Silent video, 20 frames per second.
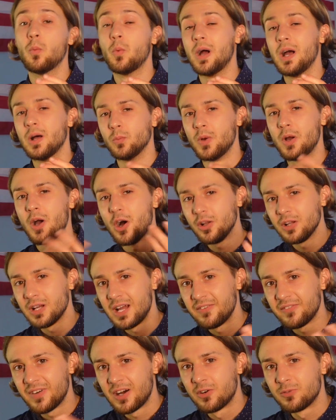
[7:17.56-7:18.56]
Well, we all
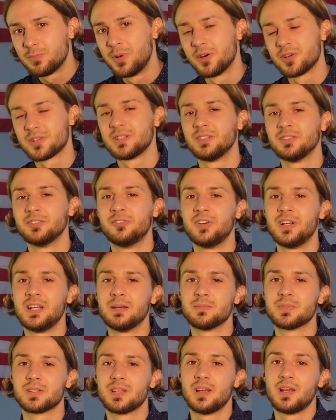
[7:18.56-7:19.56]
have our personal
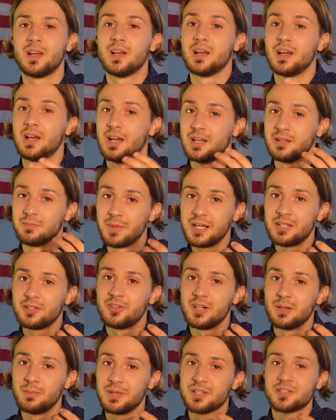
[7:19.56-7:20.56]
dreams and my
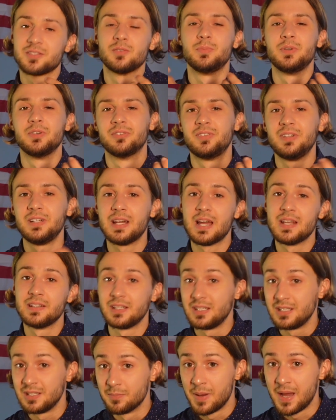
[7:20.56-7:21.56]
dream is to be free and
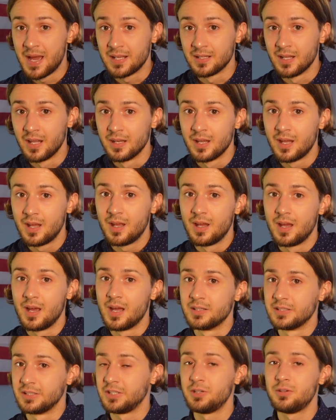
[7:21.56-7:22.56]
independent.
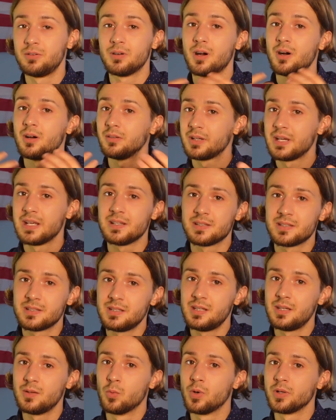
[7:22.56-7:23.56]
And you all can
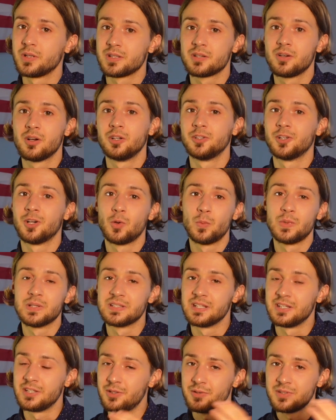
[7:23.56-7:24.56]
see what is going on with
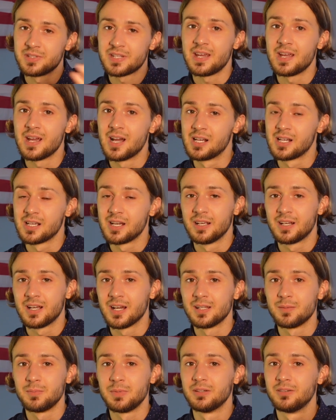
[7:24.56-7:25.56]
the USA um,
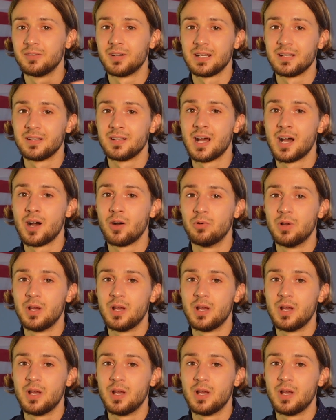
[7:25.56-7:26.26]
economy right now